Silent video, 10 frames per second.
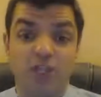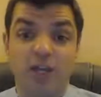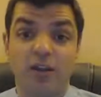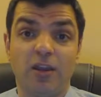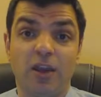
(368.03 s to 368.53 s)

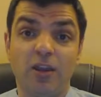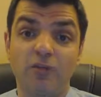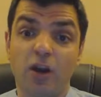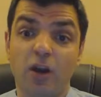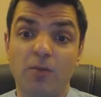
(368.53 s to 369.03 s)
genetic, and
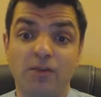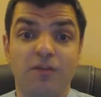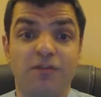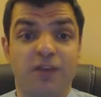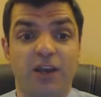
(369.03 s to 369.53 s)

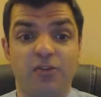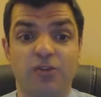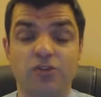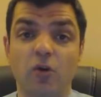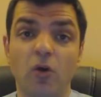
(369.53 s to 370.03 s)
environmental
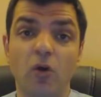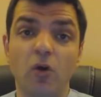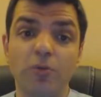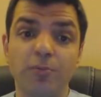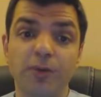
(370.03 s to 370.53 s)
factors
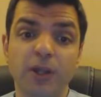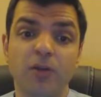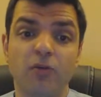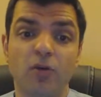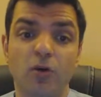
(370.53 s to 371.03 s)
all play
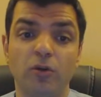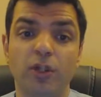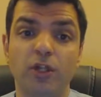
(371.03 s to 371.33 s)
a role